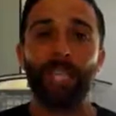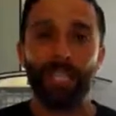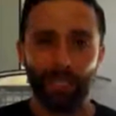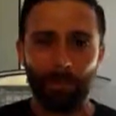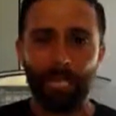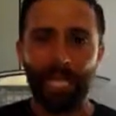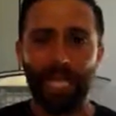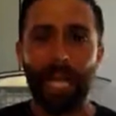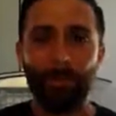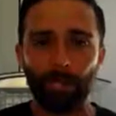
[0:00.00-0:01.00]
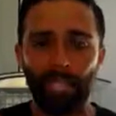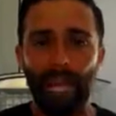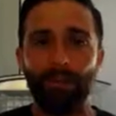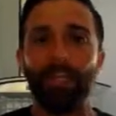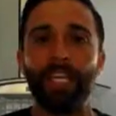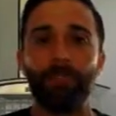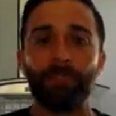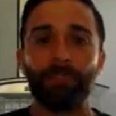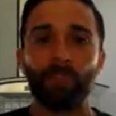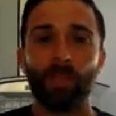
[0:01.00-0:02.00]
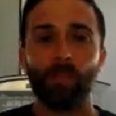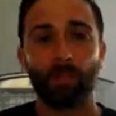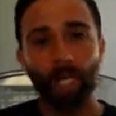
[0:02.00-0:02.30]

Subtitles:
It is going to be e-commerce heavy, but